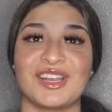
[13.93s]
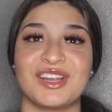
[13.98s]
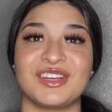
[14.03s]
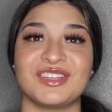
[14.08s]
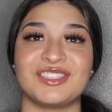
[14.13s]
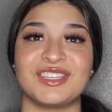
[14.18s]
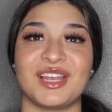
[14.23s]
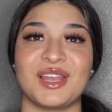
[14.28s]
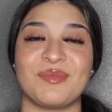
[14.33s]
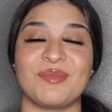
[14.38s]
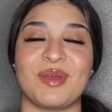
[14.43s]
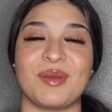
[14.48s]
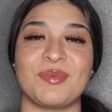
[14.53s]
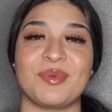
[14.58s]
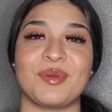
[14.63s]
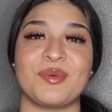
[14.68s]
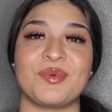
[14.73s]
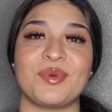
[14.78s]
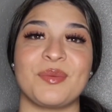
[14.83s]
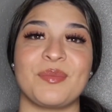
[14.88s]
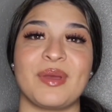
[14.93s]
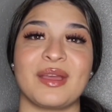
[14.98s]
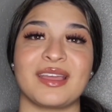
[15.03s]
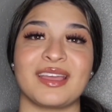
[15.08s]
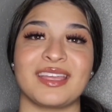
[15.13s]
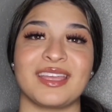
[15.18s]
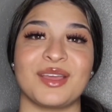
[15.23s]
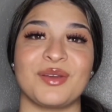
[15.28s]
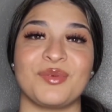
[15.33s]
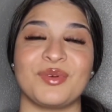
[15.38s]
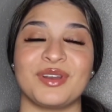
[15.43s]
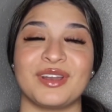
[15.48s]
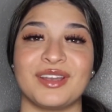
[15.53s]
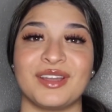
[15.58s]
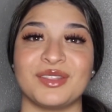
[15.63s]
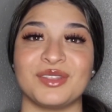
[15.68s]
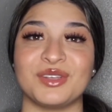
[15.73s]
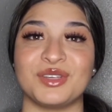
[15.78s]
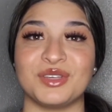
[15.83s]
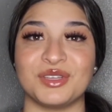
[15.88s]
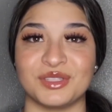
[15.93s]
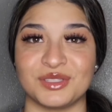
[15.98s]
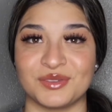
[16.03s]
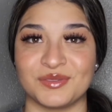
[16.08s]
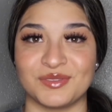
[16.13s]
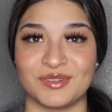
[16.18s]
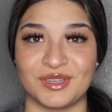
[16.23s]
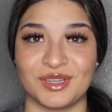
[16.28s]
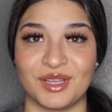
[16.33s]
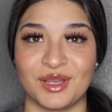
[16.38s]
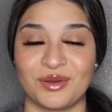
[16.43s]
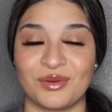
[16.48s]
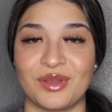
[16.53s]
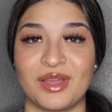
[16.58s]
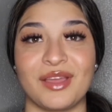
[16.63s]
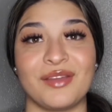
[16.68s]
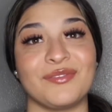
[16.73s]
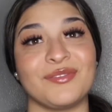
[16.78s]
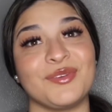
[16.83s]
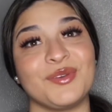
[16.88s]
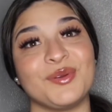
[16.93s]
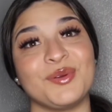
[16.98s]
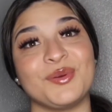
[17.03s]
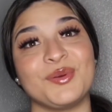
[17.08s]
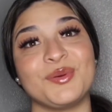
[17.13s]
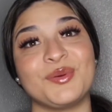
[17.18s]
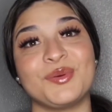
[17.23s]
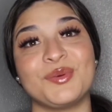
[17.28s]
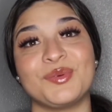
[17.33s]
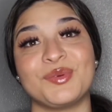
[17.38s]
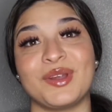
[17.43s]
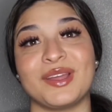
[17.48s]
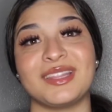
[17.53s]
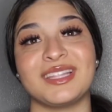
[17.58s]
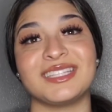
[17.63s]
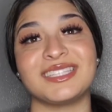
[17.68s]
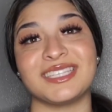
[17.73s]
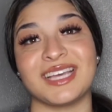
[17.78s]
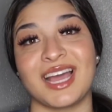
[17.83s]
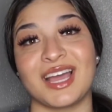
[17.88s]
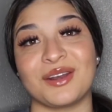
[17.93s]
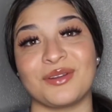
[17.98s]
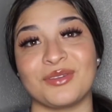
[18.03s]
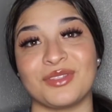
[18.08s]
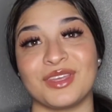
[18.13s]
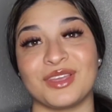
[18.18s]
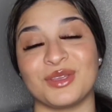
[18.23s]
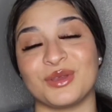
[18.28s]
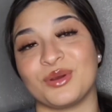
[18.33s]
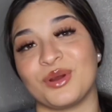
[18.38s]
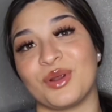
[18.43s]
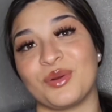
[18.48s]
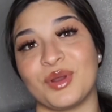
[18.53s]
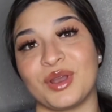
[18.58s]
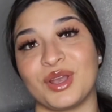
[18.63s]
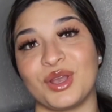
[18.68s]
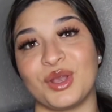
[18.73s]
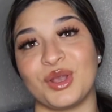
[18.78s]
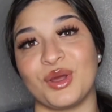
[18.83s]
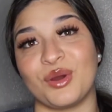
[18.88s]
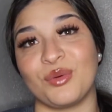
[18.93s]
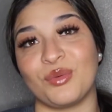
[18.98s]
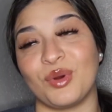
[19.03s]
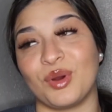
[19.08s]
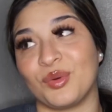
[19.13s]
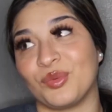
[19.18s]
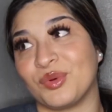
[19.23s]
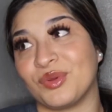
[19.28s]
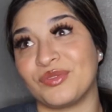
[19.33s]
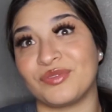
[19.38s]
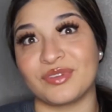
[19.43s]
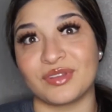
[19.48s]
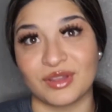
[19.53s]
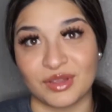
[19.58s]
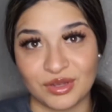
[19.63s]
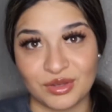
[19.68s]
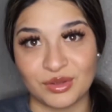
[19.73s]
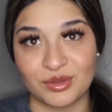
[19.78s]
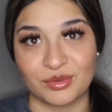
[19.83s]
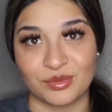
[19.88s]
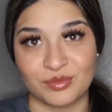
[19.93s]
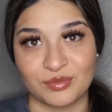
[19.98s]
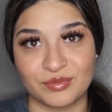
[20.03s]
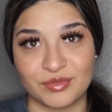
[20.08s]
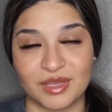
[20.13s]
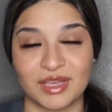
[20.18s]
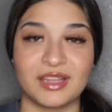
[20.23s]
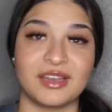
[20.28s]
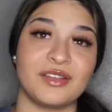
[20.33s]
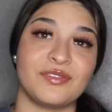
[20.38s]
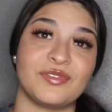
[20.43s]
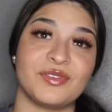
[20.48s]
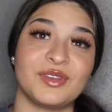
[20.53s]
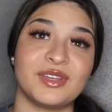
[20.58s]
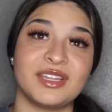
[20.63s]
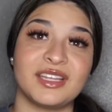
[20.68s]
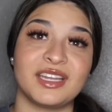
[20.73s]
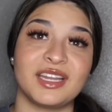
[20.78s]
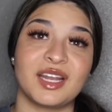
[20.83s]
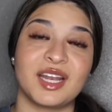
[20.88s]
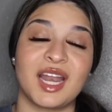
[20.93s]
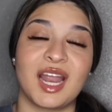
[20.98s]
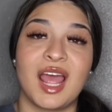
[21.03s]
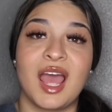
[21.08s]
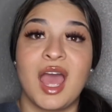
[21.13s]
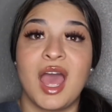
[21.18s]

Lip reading: Jellybaby, and we're back again with another YouTube video. If you read the title, then you already know what we finna do. And if you didn't,